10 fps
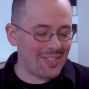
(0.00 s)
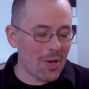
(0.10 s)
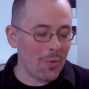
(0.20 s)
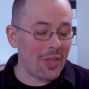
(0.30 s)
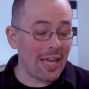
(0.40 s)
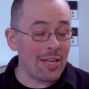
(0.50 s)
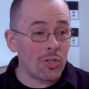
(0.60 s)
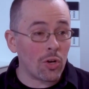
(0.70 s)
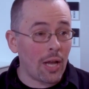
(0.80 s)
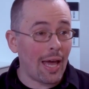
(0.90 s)
So the
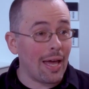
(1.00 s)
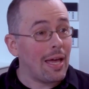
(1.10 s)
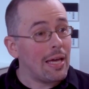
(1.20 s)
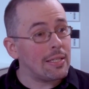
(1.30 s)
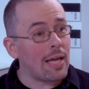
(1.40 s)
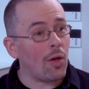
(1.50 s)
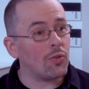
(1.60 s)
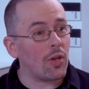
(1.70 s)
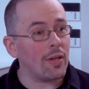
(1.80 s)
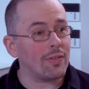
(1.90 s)
internet
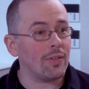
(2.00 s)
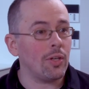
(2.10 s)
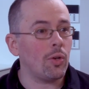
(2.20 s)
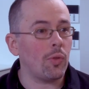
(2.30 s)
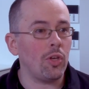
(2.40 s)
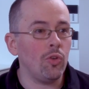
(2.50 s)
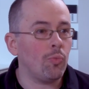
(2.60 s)
tells us, you know, mm -hmm. that mm-hmm.